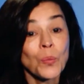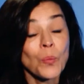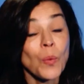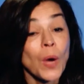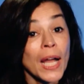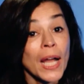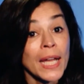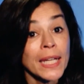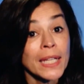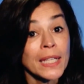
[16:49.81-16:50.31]

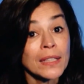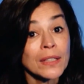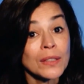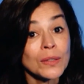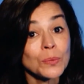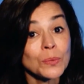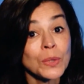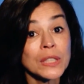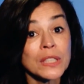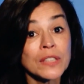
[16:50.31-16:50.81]
Why?
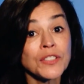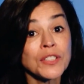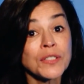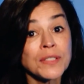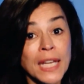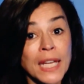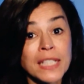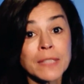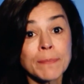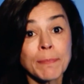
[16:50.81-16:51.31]
Well, if you
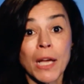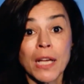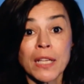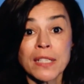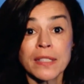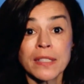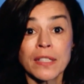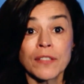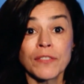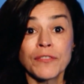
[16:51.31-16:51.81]
test
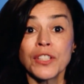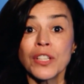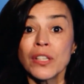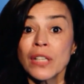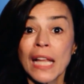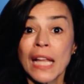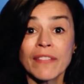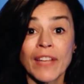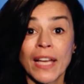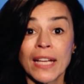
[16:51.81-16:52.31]
positive, you'll
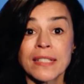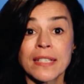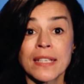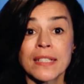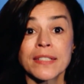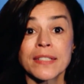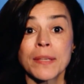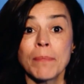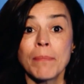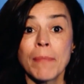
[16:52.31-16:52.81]
have access
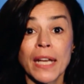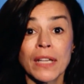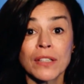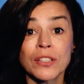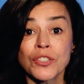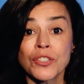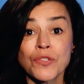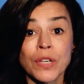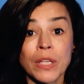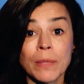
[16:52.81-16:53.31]
to medical
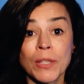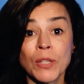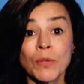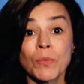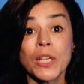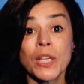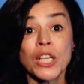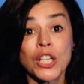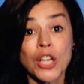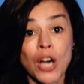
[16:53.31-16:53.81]
treatment
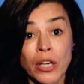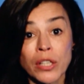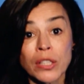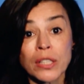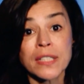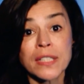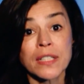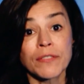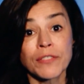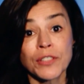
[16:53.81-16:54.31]

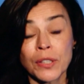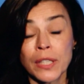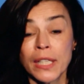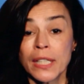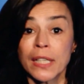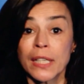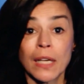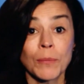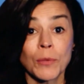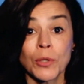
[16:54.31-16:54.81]
regardless of your
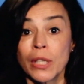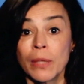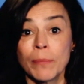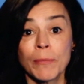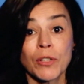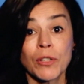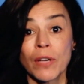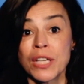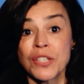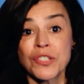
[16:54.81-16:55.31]
income or
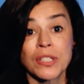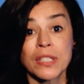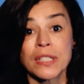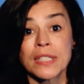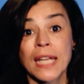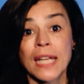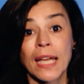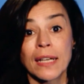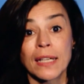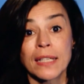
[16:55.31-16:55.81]
immigration
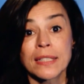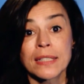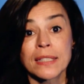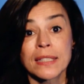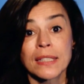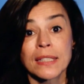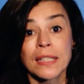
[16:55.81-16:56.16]
status.